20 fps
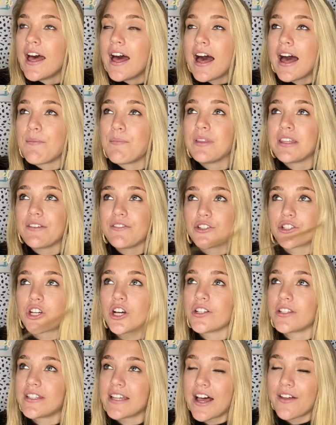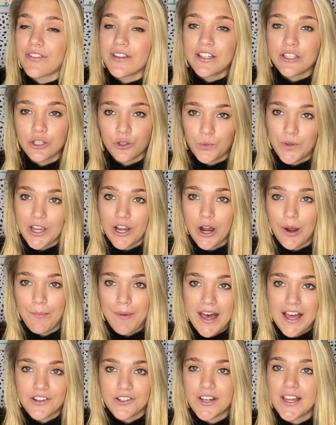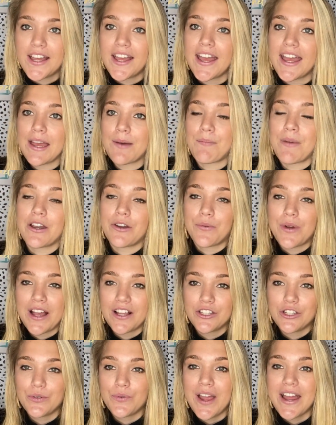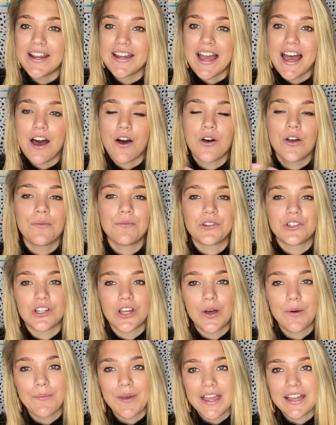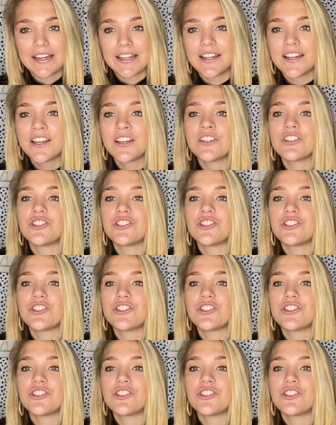I believe it's called Southeast Sweetheart Pageant, and my director right now, Michelle Maney,